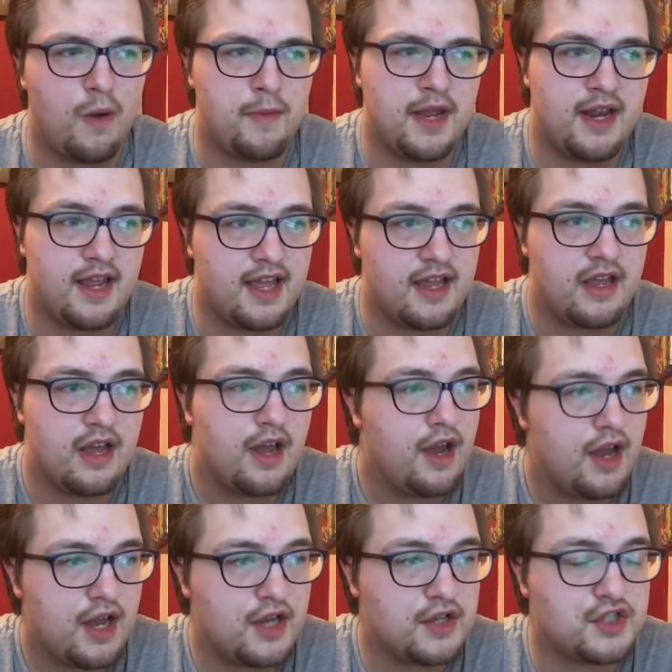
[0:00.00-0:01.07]
I mean, he
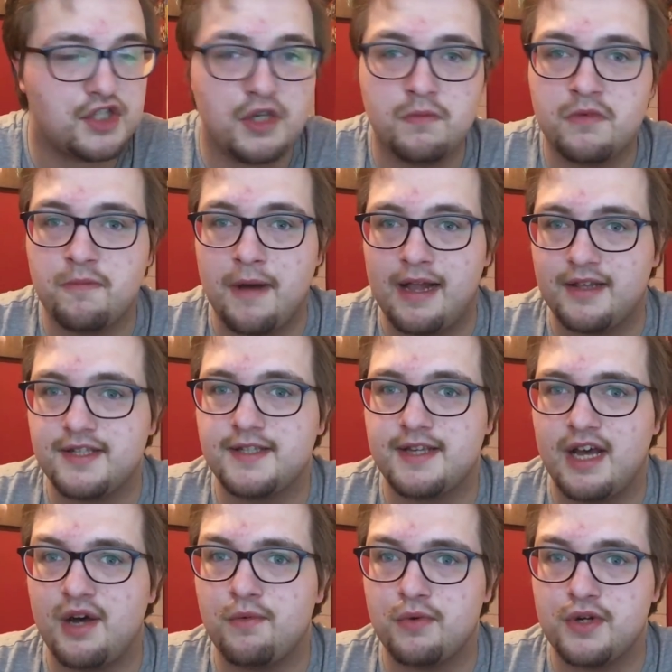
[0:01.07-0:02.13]
assumed
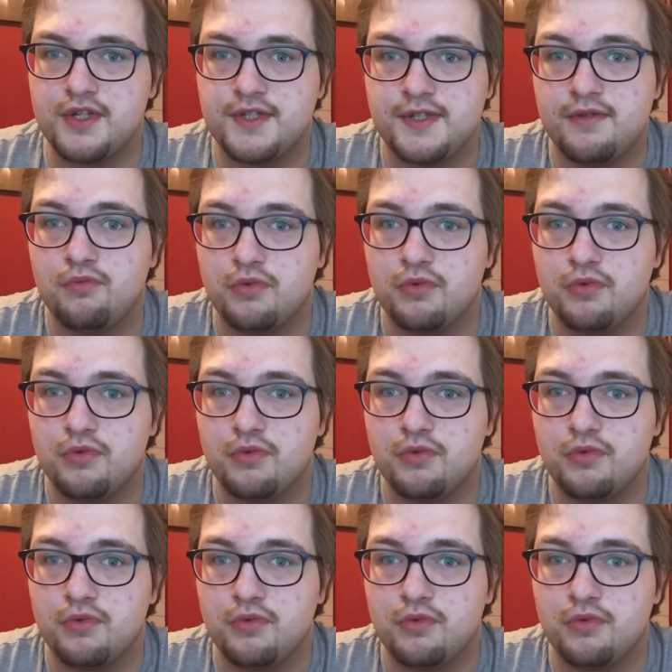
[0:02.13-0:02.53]
Balthazar was,